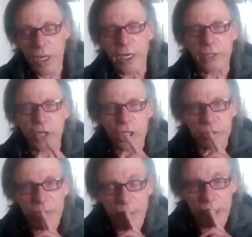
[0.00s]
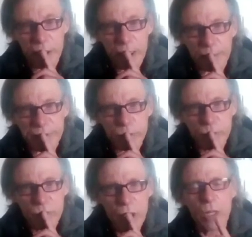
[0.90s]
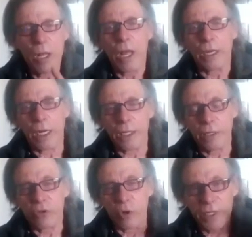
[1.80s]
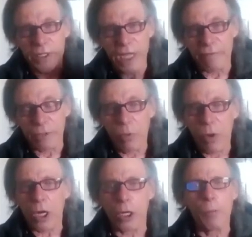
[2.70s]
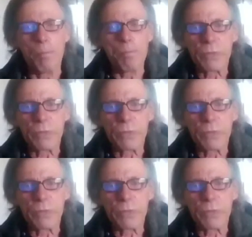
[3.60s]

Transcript: and he touched me on my lips, and then he told me to dive in the water.